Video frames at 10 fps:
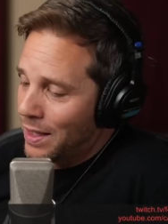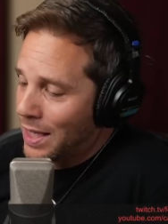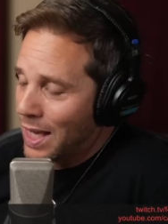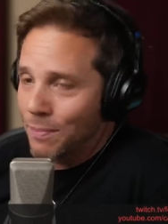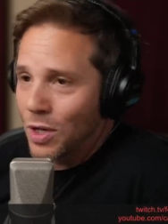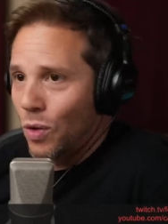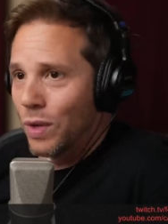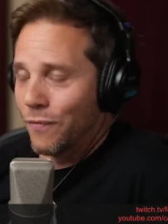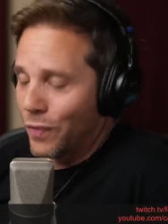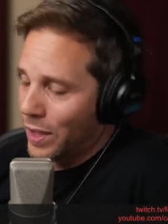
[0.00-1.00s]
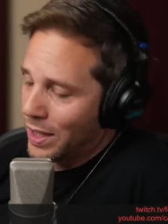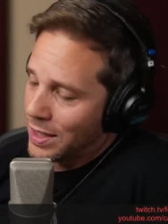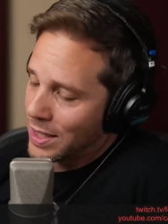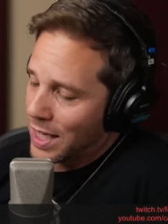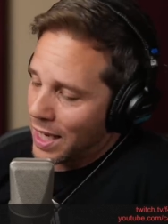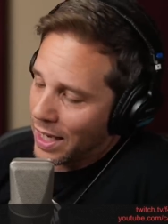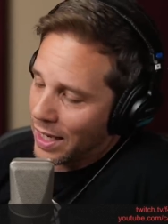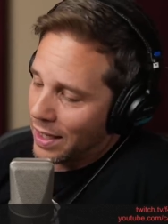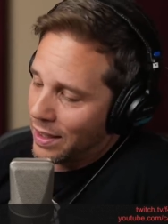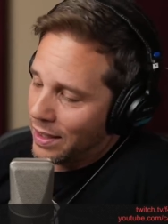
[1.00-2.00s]
He kept going for his.
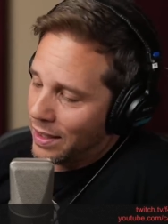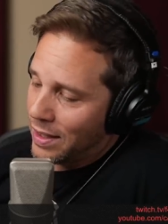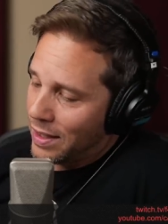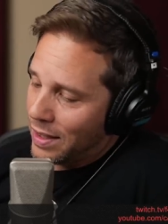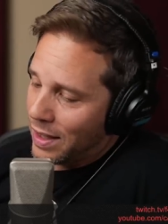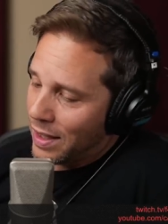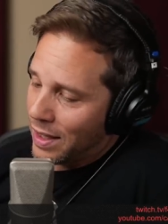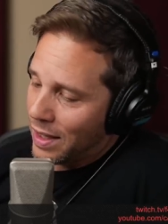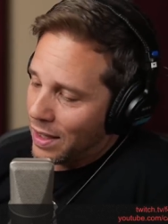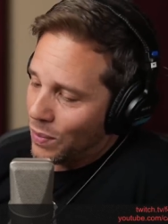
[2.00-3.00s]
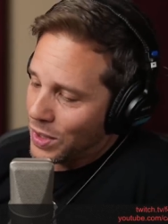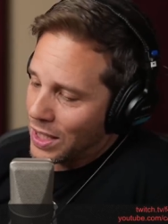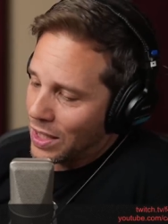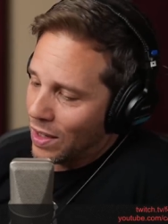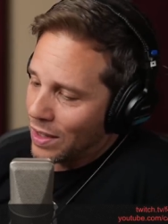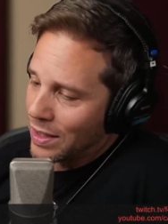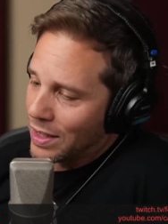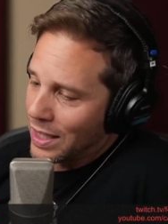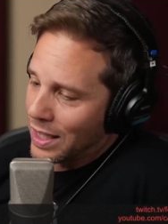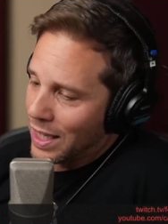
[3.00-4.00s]
Uh, uh, what's he call it?
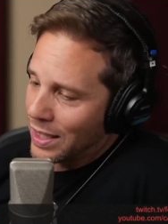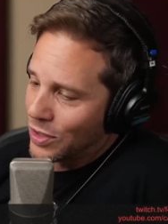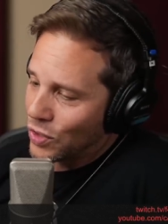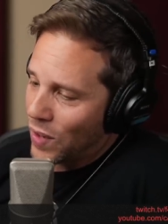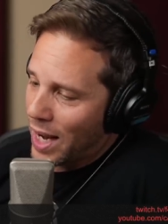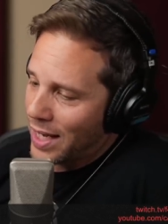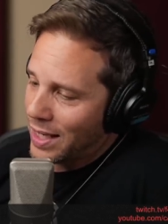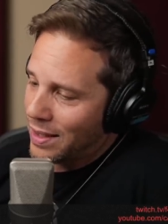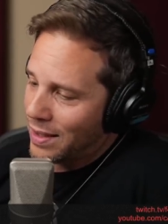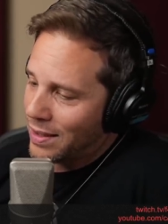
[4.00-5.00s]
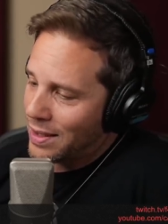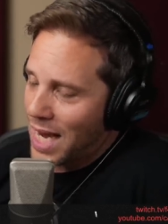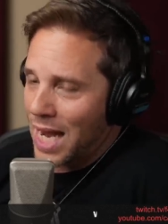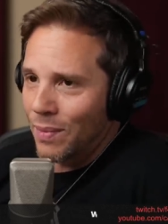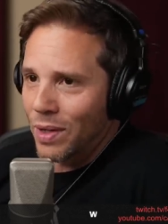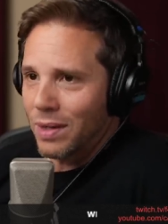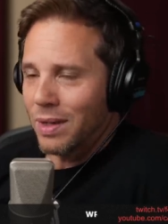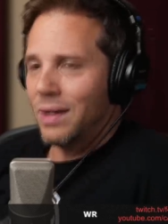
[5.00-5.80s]
The uh, Dragon Tamer.